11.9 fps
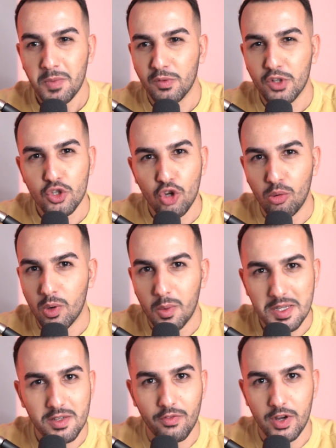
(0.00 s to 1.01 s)
if there's no more
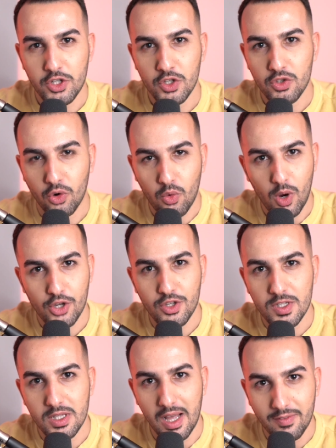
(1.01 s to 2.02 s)
reservations or
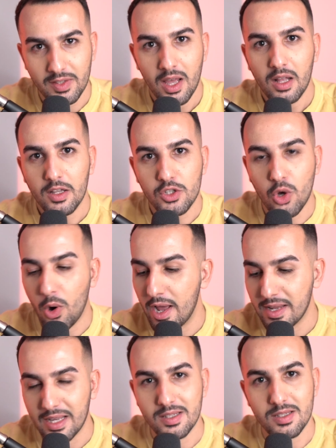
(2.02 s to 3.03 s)
questions left let's go
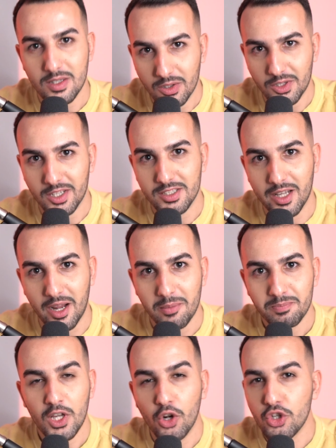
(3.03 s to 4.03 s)
ahead and get this deal done today
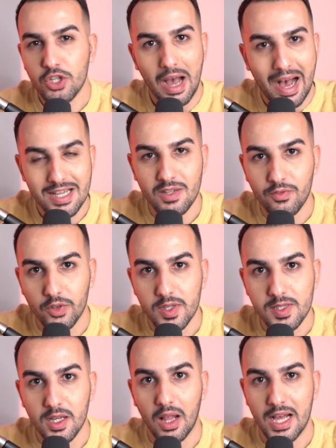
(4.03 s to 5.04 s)
you know just asking for the
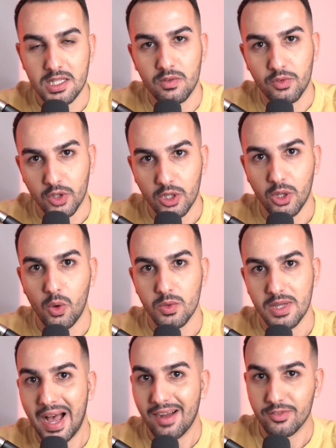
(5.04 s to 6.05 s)
sale asking for the
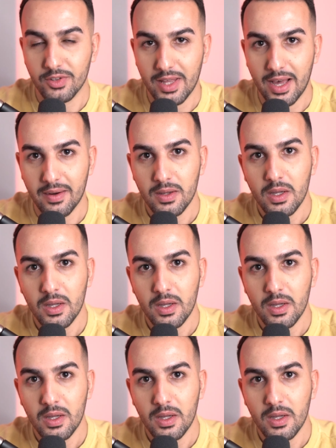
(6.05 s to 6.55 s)
close after that